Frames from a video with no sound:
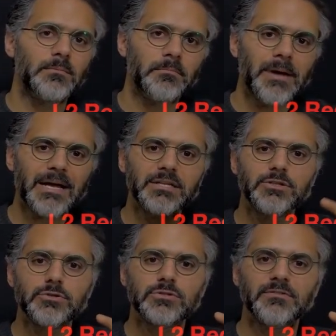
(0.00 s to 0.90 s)

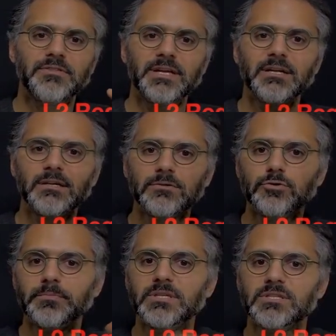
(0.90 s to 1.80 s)
magnitudes of theta to
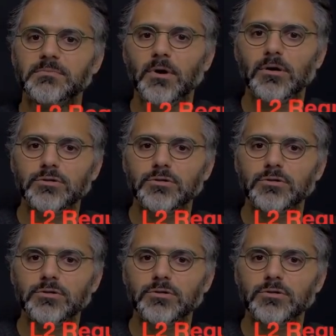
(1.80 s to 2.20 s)
be small.